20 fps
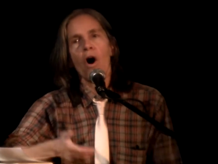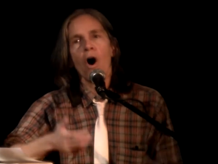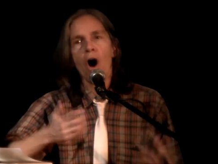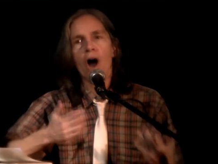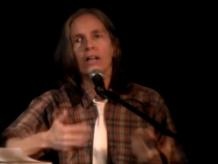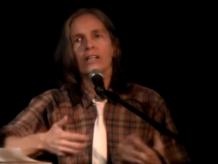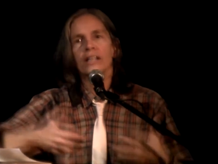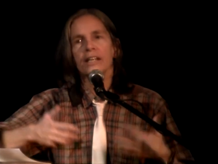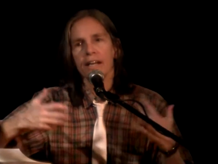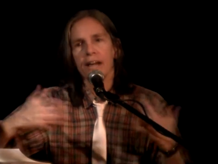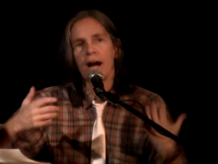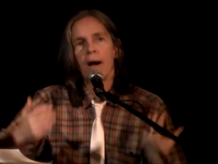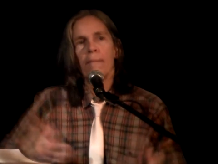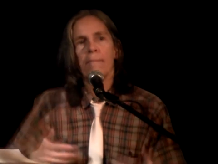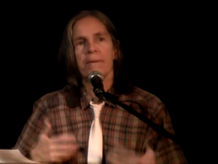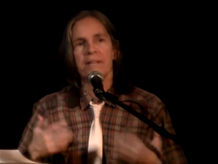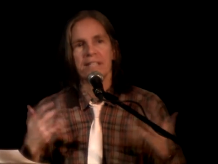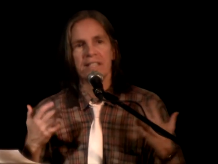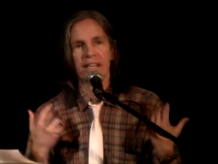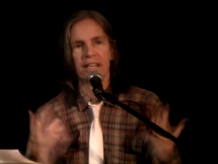
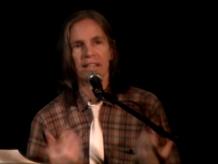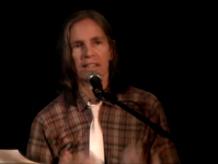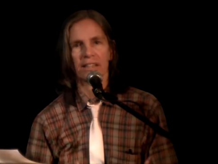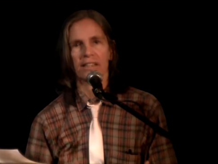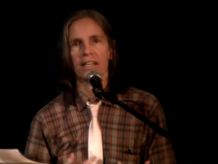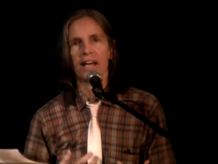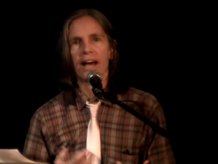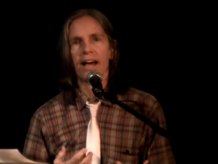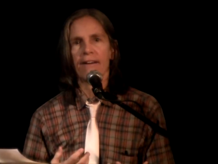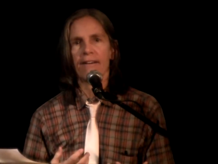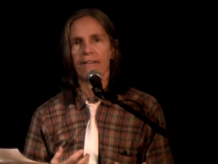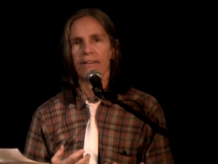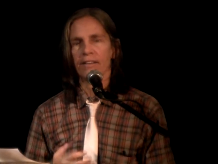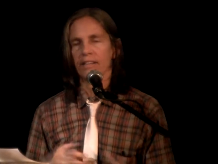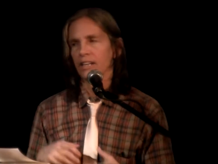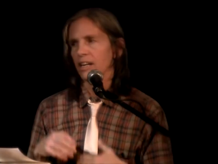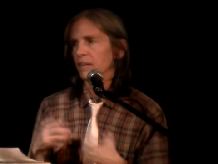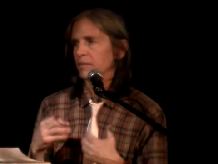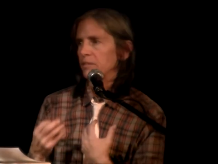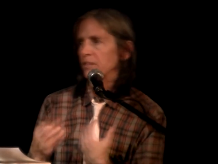all-encompassing life,
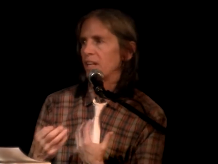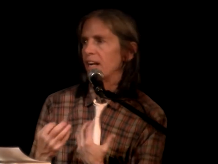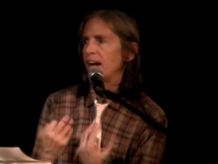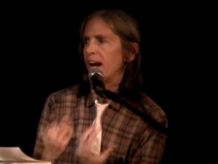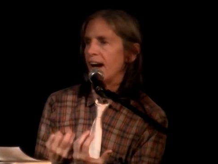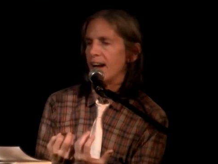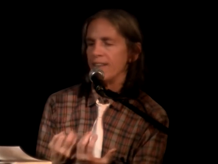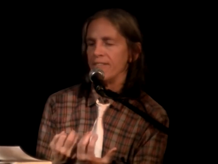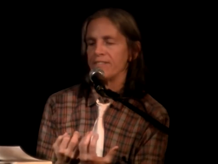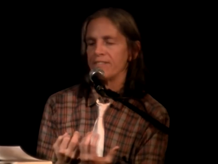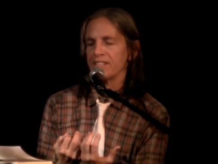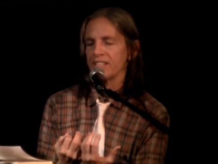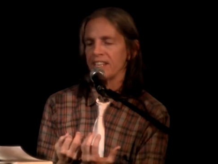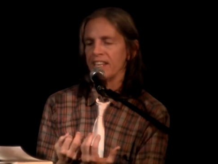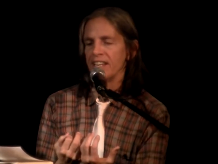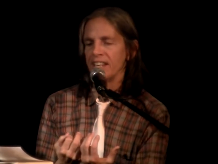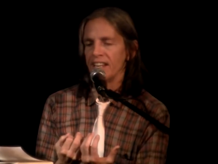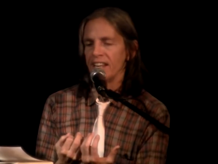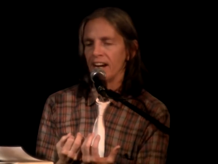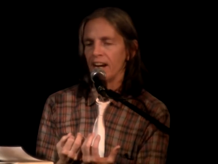lives,
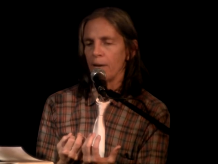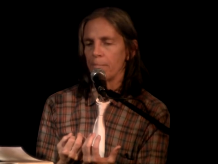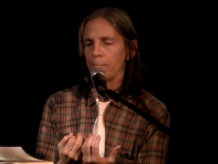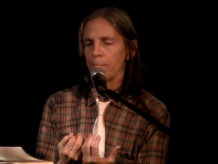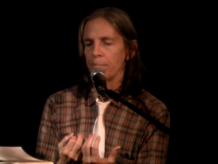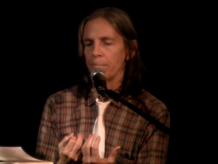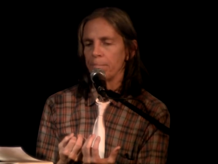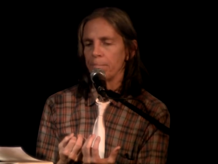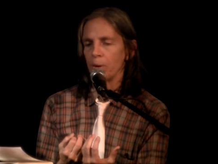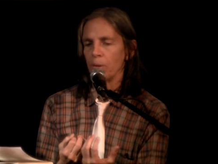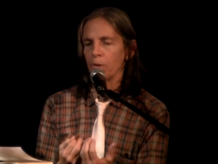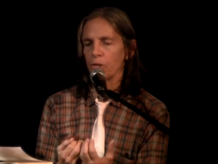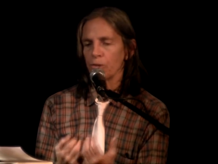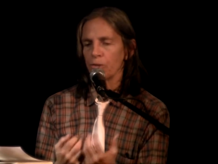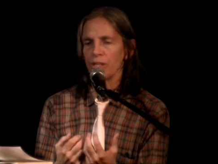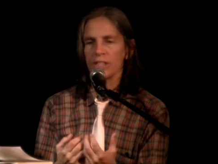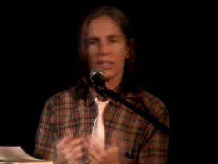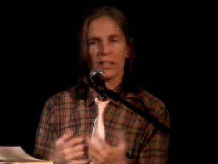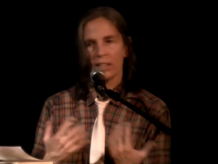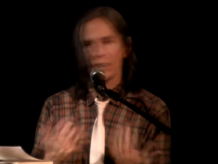um,
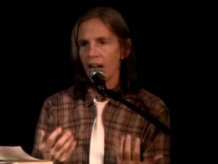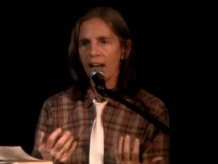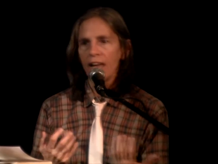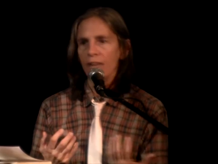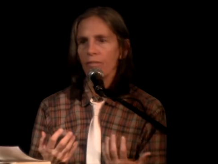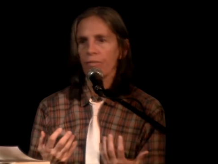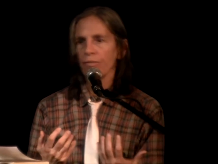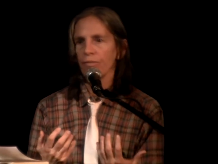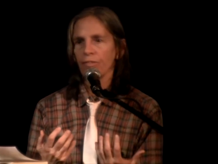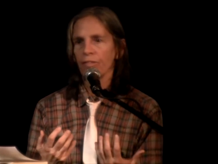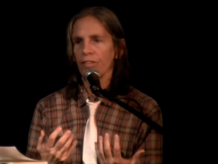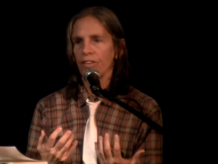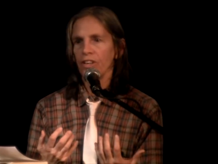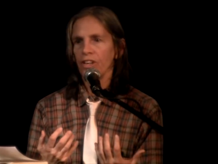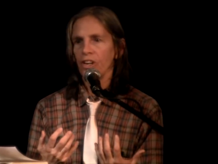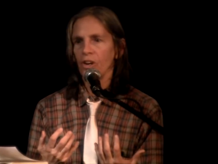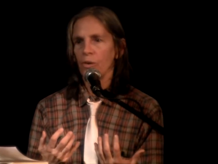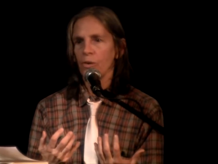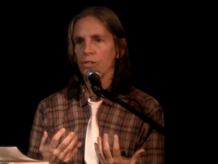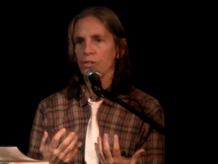poetry is a life. You
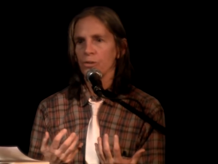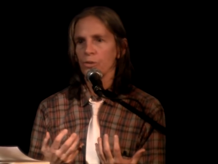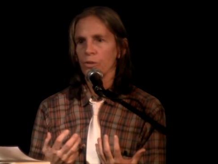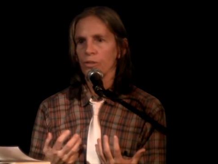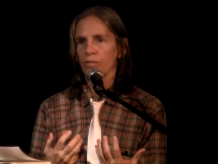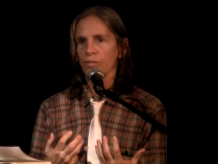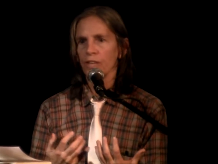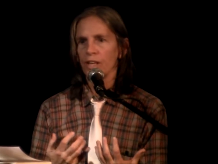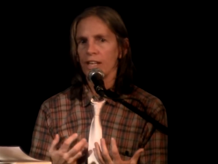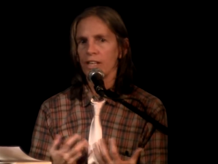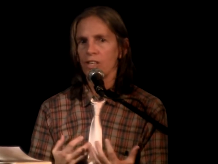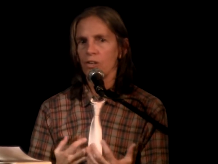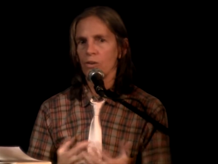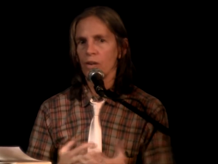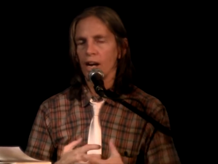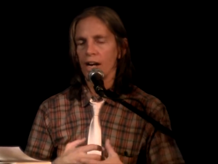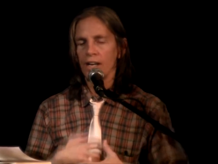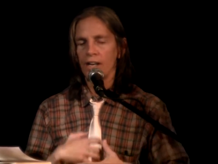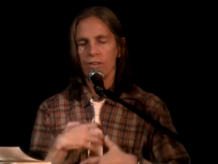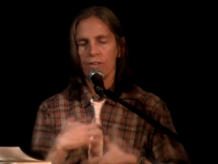know, it's sort of like you
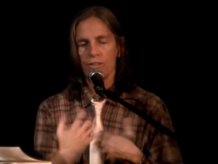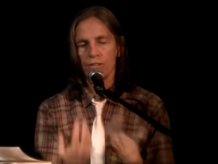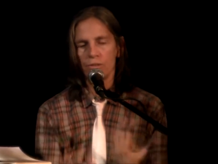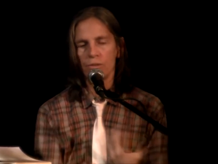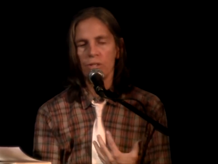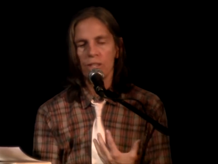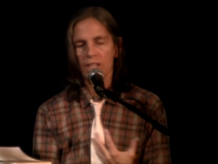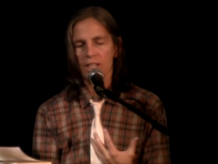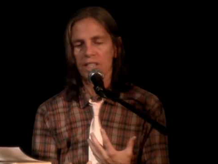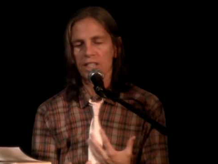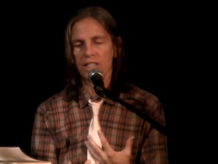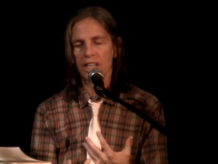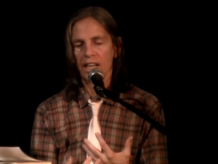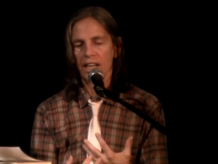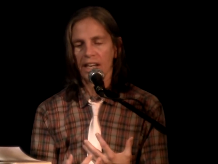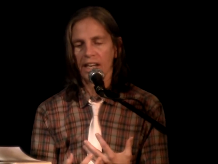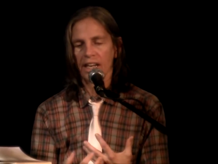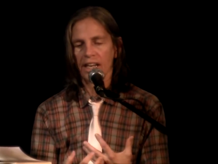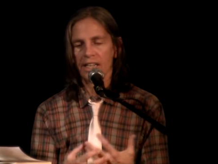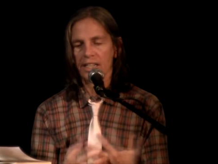kind of do this
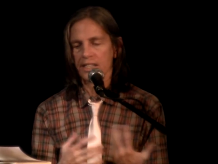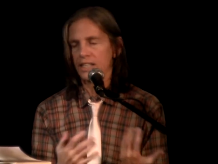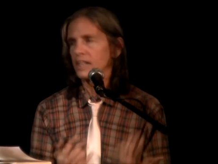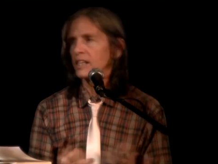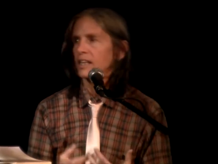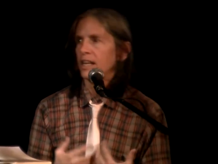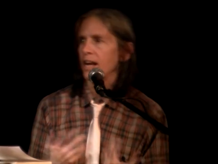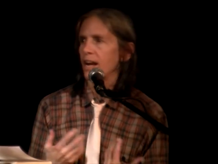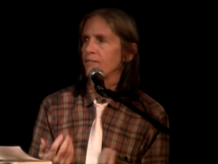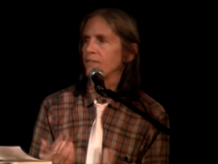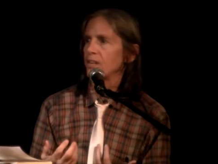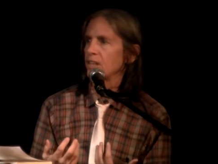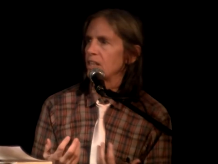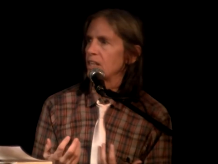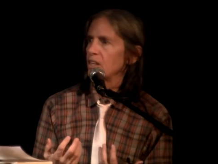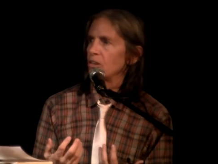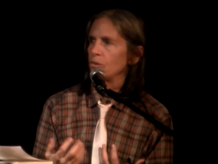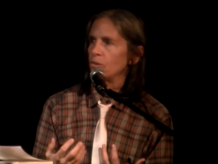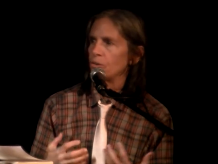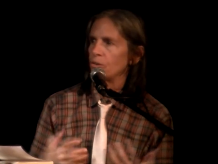thing and suddenly
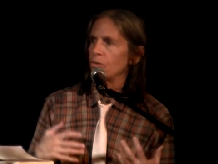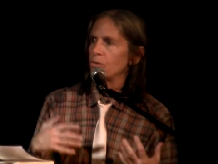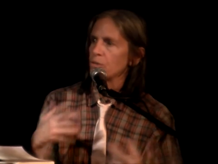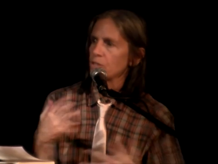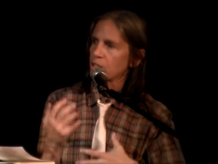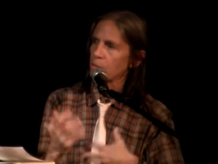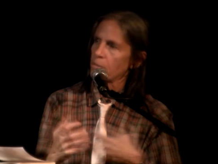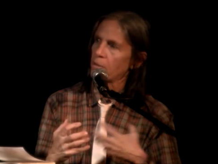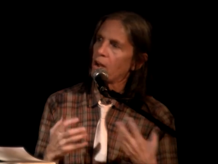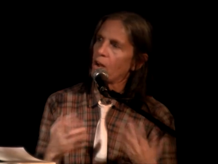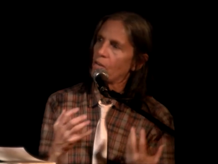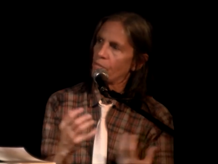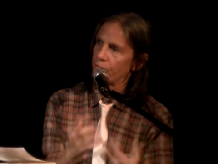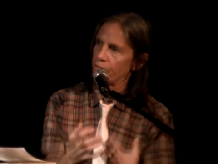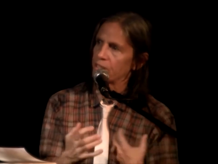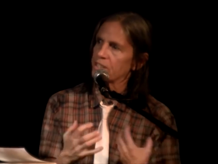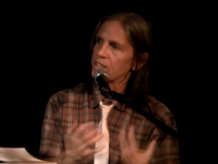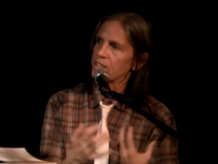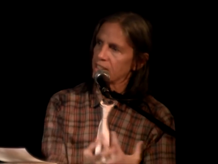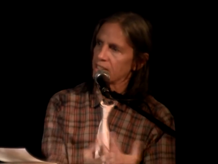everything you do somehow
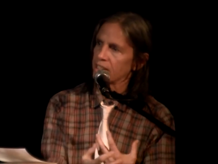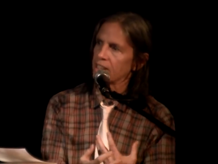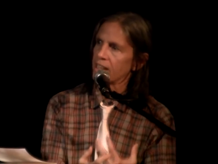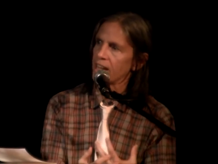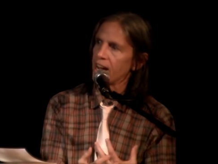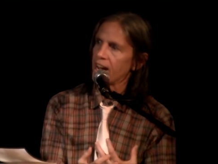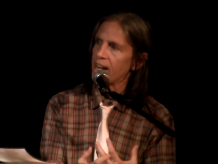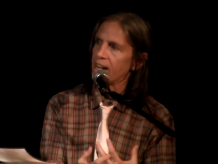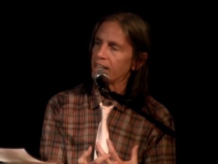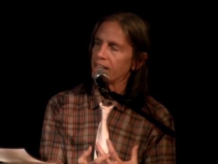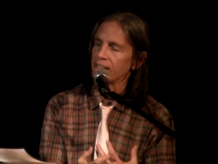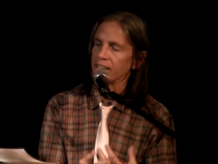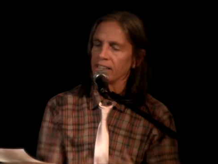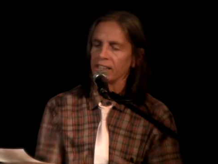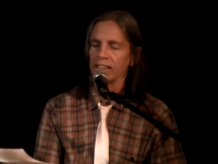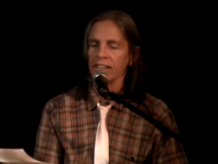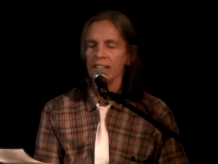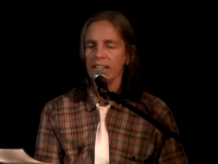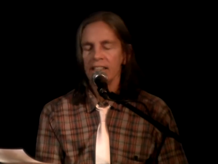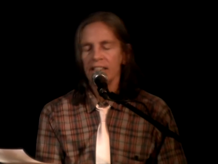fits into that.
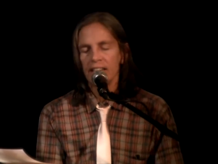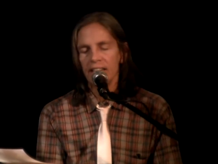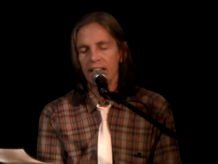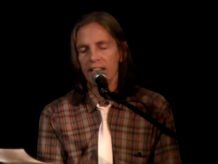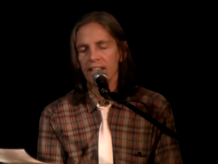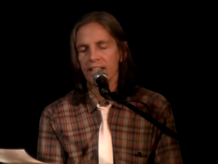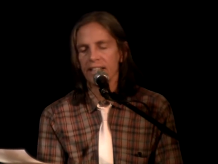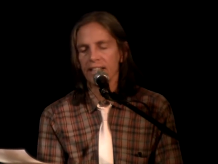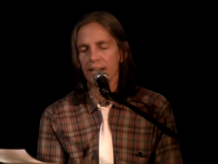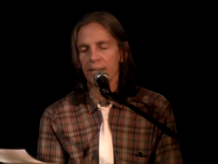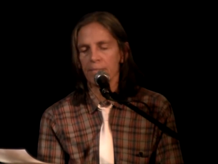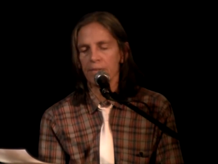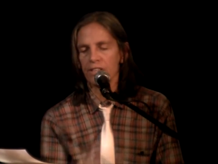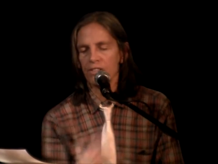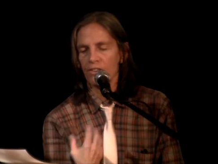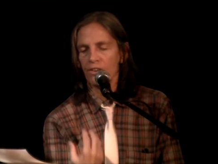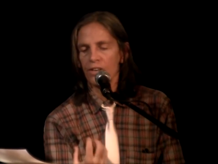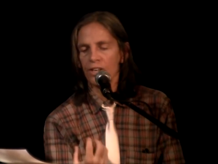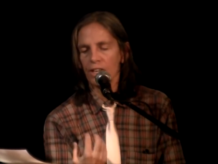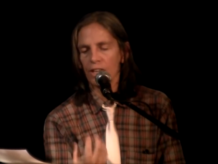And and um, it's,
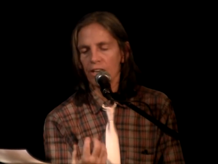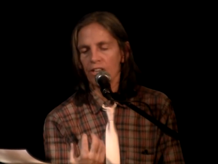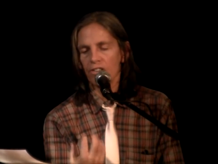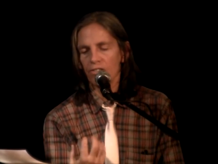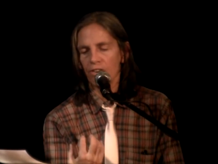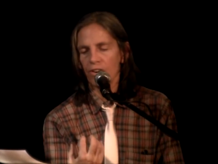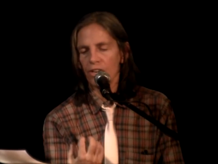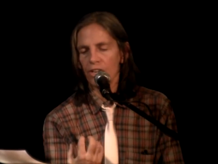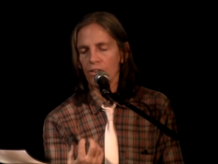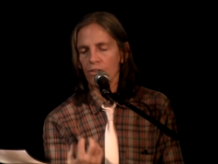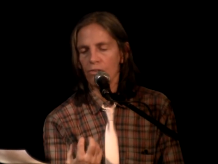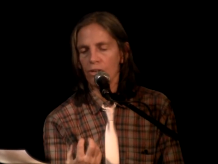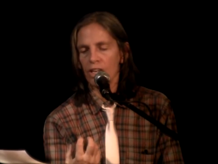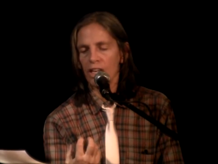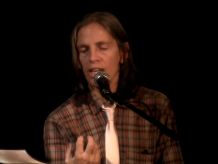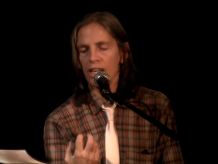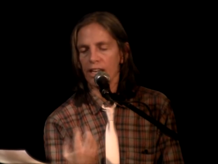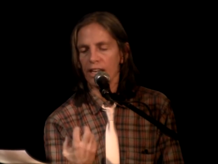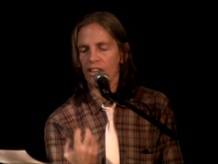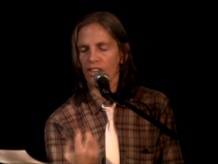very, it's very
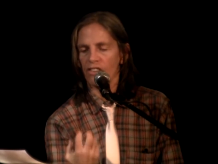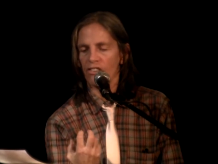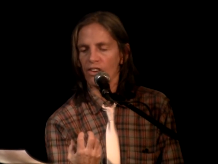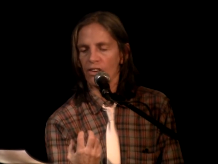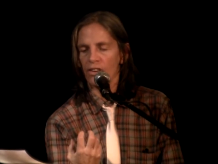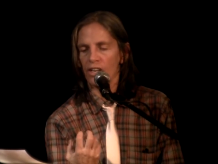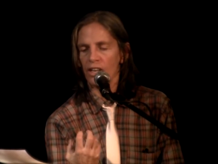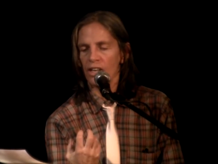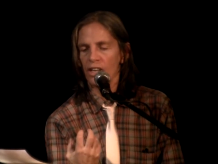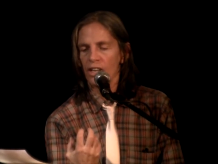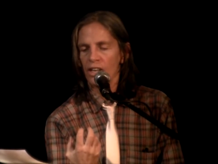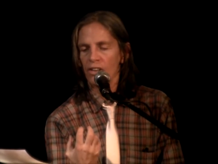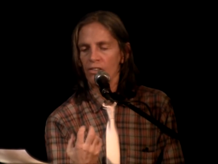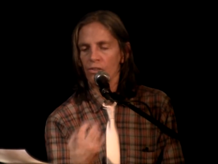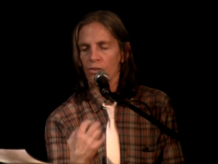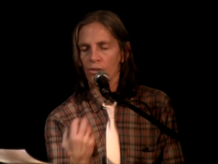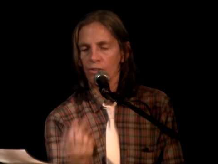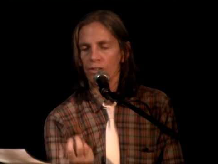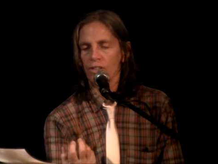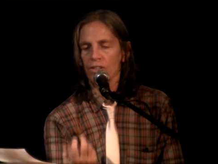unique and it's very
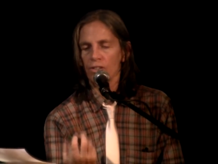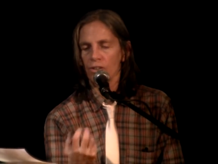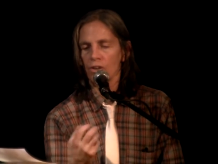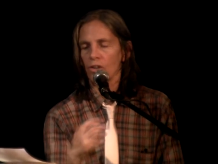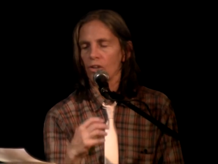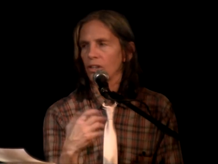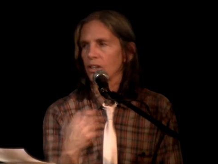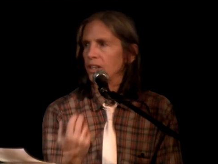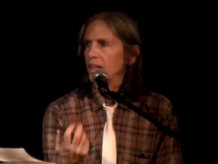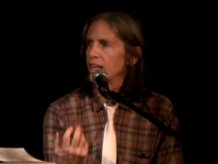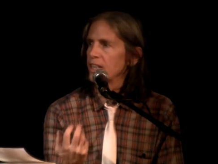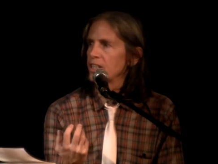sort of internal and